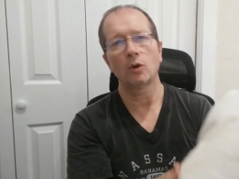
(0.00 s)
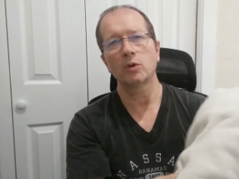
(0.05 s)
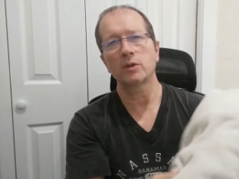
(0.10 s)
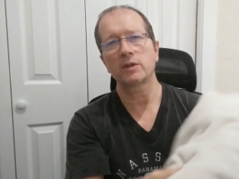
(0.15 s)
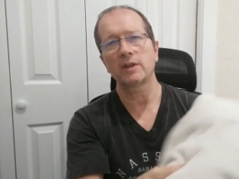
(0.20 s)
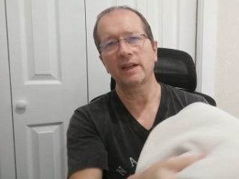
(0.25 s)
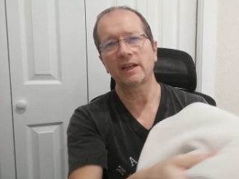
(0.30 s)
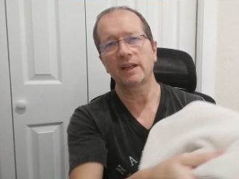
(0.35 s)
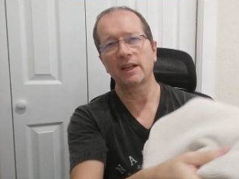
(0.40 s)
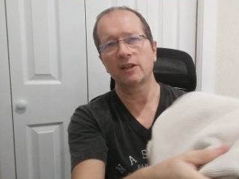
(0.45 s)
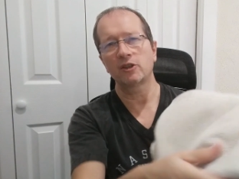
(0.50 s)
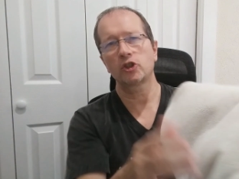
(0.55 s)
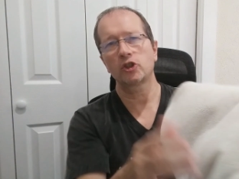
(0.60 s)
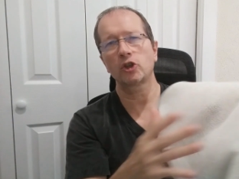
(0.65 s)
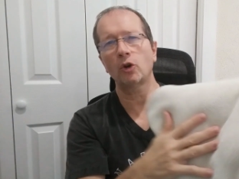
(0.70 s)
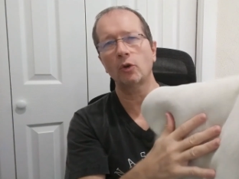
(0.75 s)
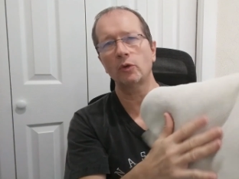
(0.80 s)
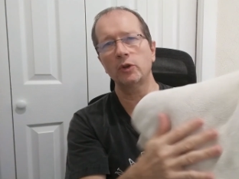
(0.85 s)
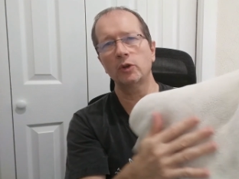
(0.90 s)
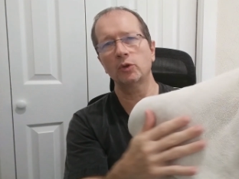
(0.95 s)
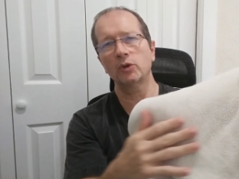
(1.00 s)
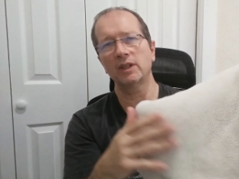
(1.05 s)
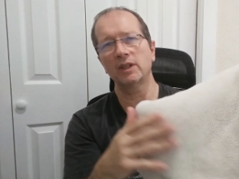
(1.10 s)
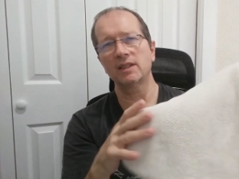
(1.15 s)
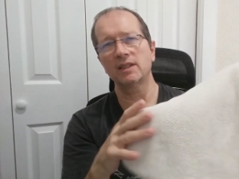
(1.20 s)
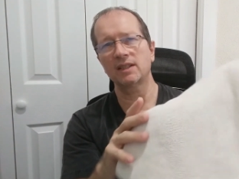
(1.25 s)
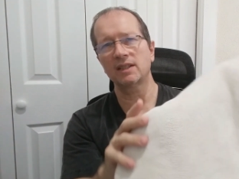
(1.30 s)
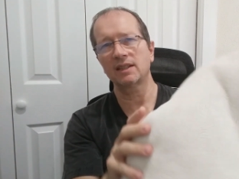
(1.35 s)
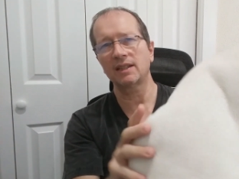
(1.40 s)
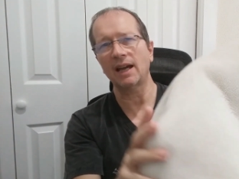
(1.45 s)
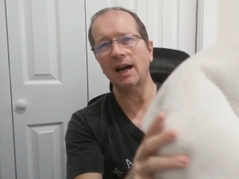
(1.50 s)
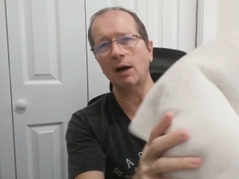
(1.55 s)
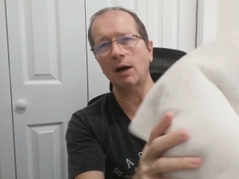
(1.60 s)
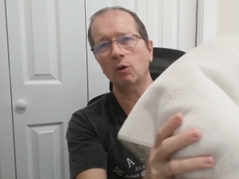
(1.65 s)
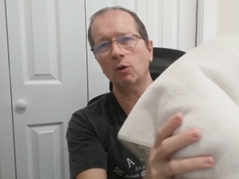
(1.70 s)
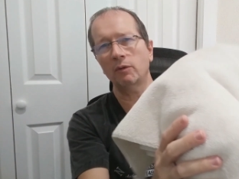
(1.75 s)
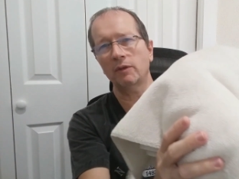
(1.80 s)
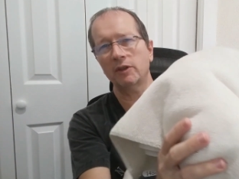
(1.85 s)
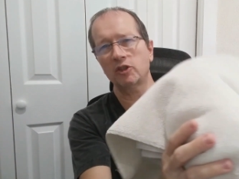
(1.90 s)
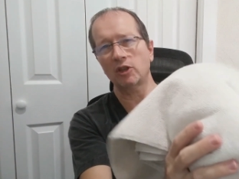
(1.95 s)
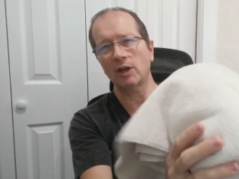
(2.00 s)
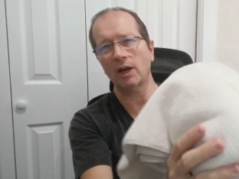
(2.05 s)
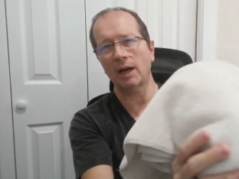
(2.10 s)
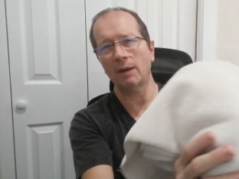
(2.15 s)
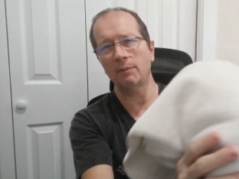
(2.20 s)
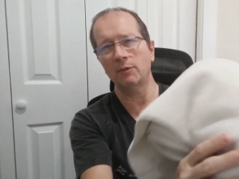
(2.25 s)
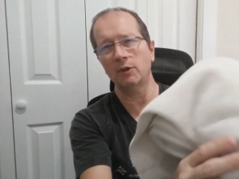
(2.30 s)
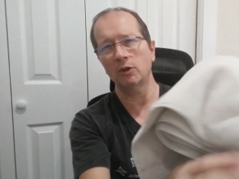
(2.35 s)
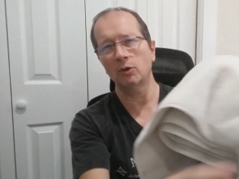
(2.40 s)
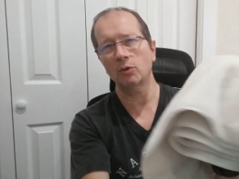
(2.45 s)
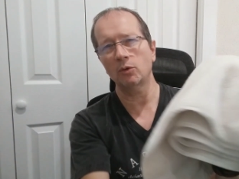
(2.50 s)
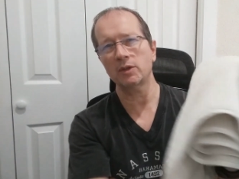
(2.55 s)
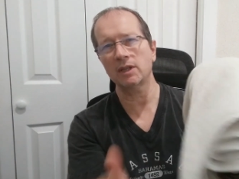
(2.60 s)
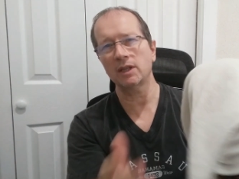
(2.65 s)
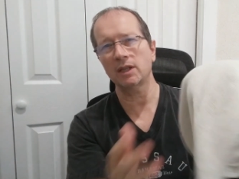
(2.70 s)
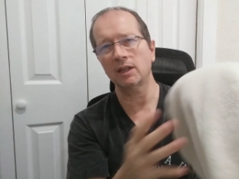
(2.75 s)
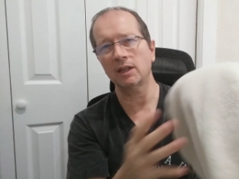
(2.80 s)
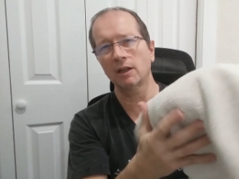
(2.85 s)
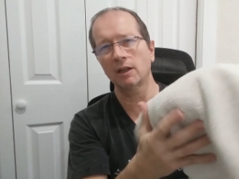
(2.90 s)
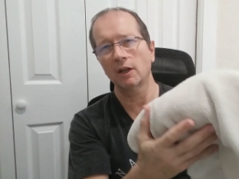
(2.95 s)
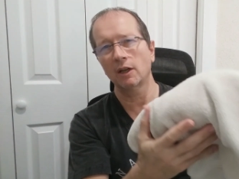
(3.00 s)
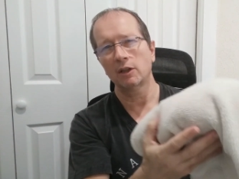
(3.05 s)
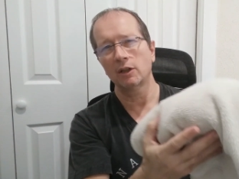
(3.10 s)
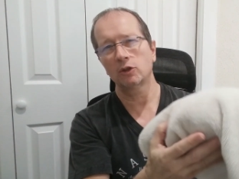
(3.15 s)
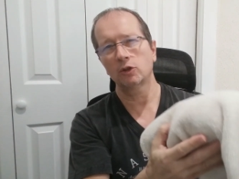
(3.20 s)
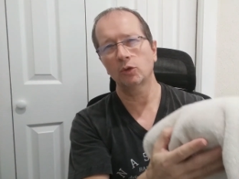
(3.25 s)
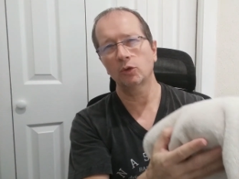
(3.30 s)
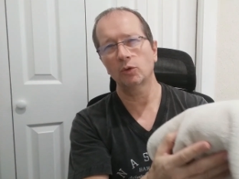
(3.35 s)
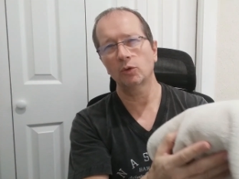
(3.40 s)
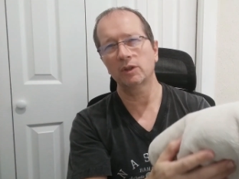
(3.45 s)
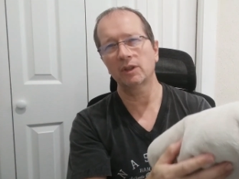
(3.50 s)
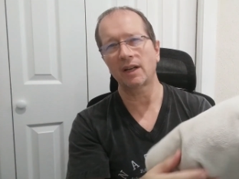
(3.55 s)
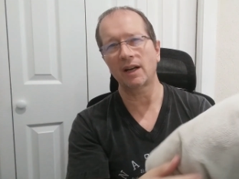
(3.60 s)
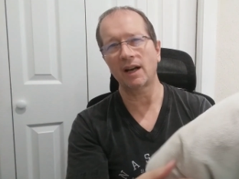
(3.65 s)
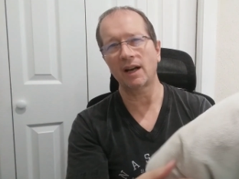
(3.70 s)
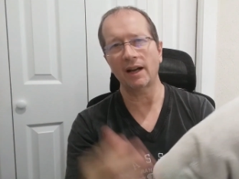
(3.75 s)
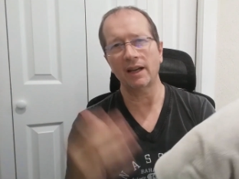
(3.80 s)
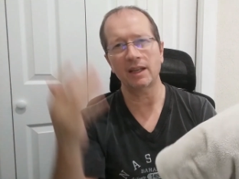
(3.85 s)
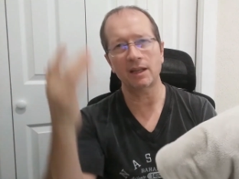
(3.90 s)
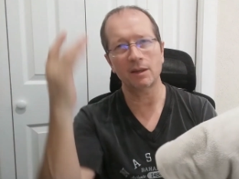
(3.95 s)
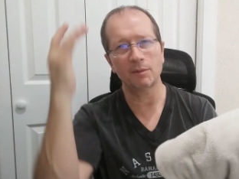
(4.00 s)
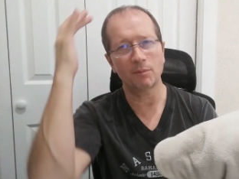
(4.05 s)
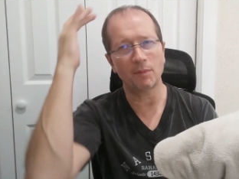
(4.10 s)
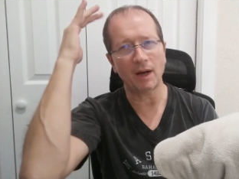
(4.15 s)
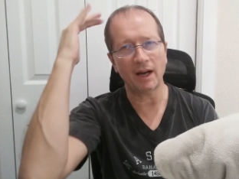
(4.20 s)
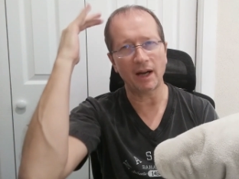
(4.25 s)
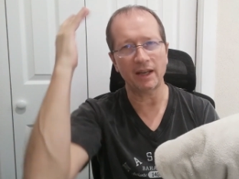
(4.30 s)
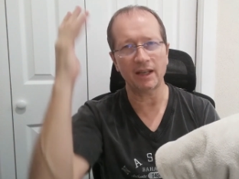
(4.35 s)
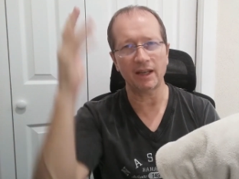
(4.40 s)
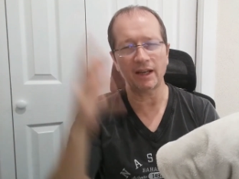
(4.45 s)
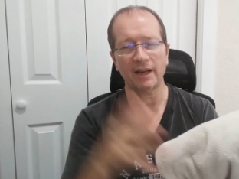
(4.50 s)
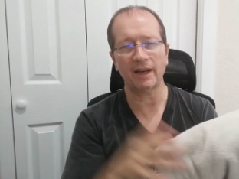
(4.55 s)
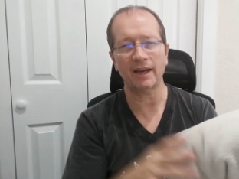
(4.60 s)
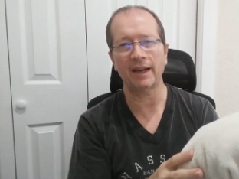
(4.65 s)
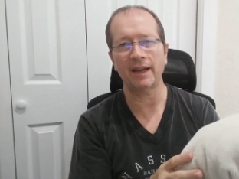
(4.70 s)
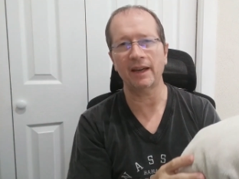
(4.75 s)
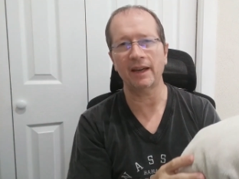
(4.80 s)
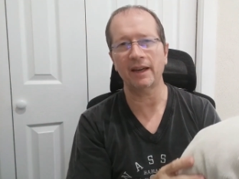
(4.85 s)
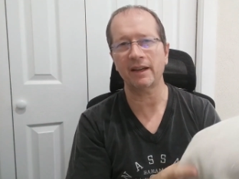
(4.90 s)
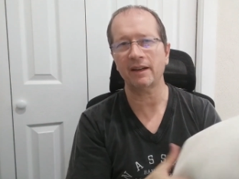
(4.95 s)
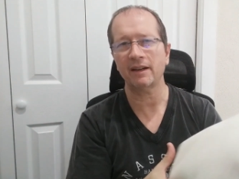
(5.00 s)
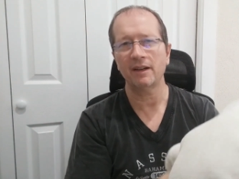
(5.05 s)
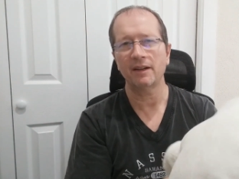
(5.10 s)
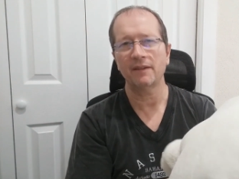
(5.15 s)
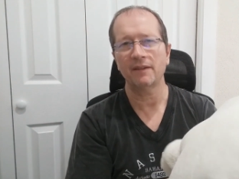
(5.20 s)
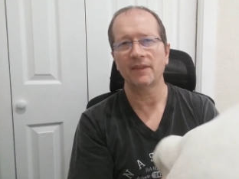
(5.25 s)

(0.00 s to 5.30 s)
Also, I can show you this towel which I'm using to dry my hair.